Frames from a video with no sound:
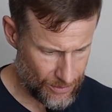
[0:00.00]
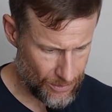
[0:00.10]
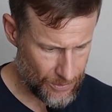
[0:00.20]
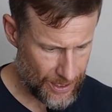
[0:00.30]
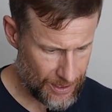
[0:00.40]

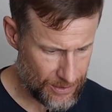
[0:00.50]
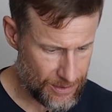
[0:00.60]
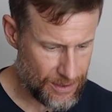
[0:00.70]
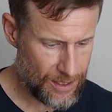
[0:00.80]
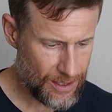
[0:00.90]
Okay,
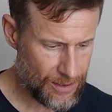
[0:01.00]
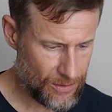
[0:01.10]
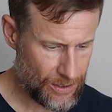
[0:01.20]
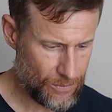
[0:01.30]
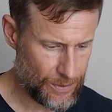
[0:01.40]

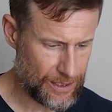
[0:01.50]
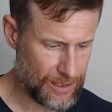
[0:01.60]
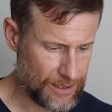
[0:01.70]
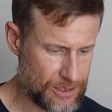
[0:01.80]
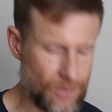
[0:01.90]
then we get
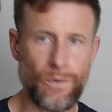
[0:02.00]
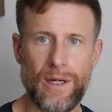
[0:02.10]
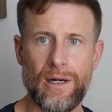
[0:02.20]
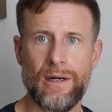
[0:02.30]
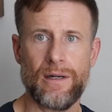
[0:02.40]
into
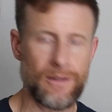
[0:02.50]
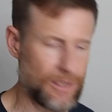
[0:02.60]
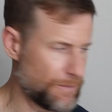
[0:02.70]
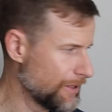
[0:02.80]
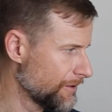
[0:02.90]
where
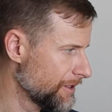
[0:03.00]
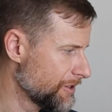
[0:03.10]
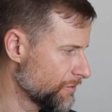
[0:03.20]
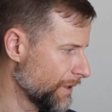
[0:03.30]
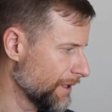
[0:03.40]
the
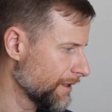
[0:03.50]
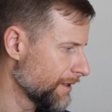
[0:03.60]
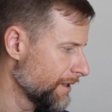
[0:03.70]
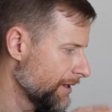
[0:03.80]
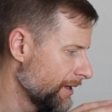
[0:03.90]
periods
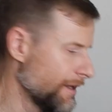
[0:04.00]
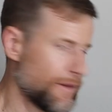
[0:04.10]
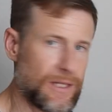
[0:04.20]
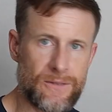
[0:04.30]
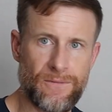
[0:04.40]
where
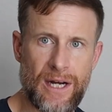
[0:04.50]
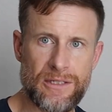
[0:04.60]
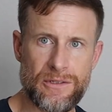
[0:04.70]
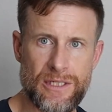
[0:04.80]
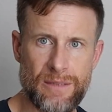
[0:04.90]
these
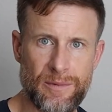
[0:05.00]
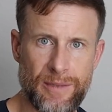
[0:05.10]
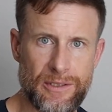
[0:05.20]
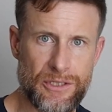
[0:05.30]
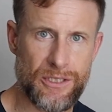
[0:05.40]
fossils that I'm
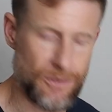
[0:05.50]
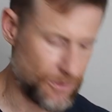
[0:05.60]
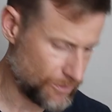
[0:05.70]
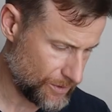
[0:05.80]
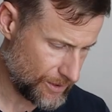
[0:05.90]
about to show
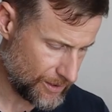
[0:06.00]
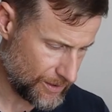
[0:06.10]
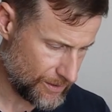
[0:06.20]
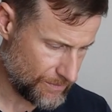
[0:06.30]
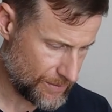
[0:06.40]
you
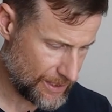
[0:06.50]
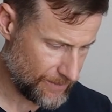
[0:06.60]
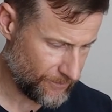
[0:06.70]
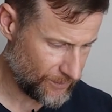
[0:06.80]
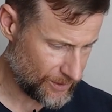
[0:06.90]

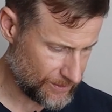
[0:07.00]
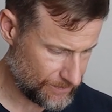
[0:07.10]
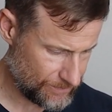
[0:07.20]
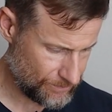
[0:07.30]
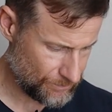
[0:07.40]
came
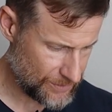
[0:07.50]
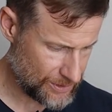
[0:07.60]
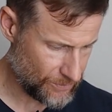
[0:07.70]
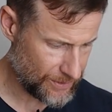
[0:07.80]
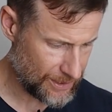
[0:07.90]
from.
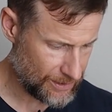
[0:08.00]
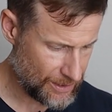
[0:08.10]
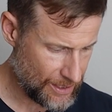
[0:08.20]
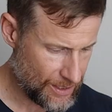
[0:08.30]
So we got